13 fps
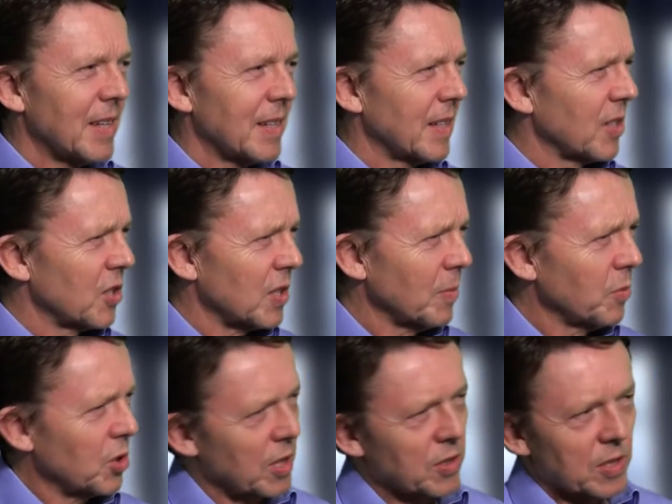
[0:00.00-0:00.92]
Now, some
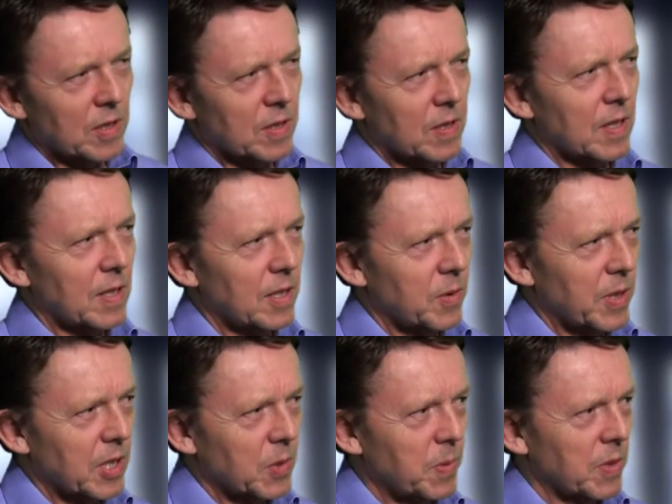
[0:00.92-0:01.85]
judges say to
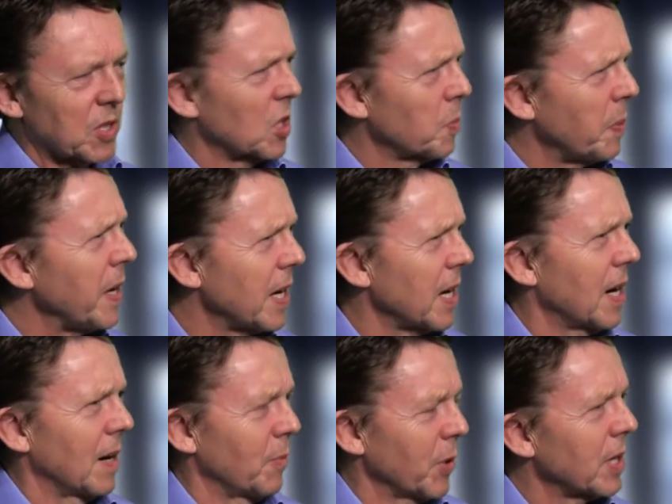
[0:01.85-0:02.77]
experts, speak
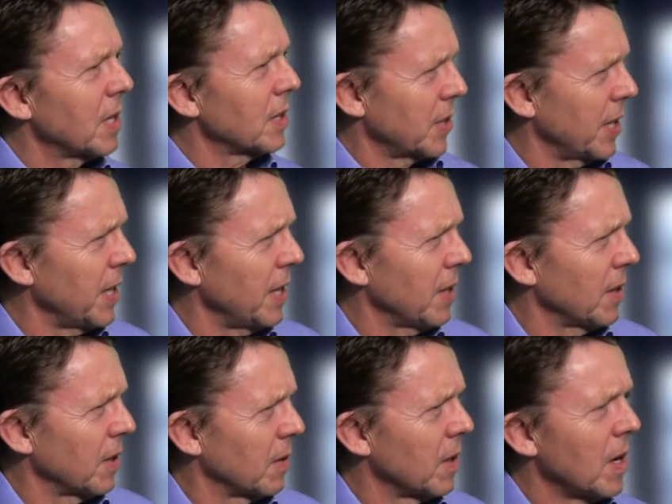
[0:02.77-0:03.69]
up, we can't
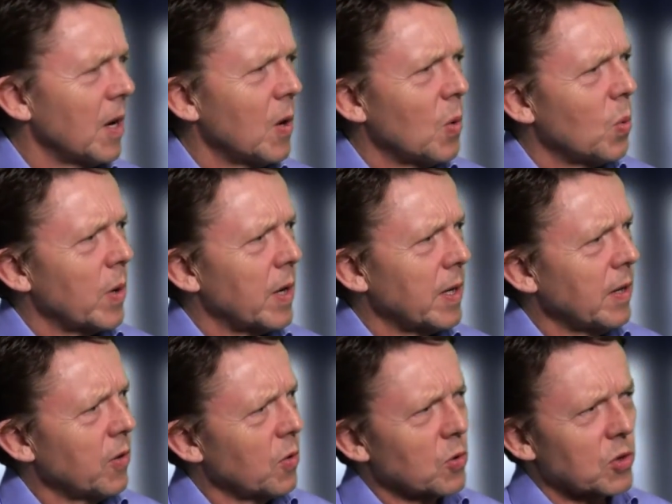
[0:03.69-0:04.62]
hear you. Mm. Any
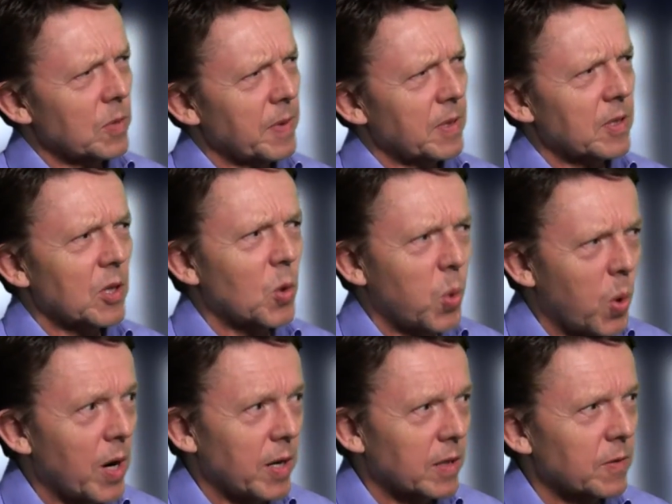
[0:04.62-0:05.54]
thoughts about a
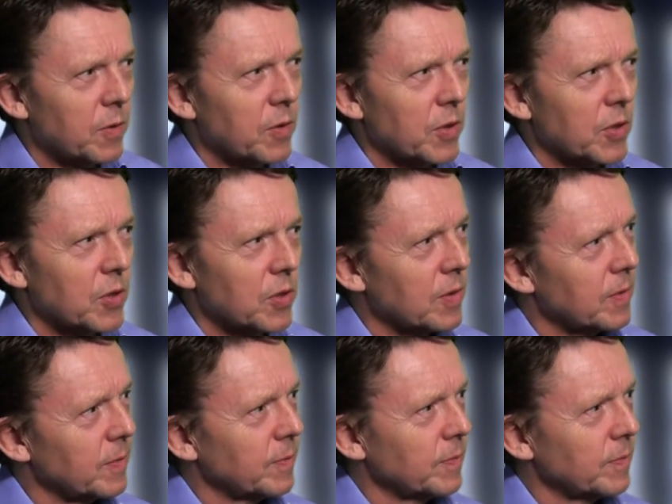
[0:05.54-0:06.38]
quiet voice?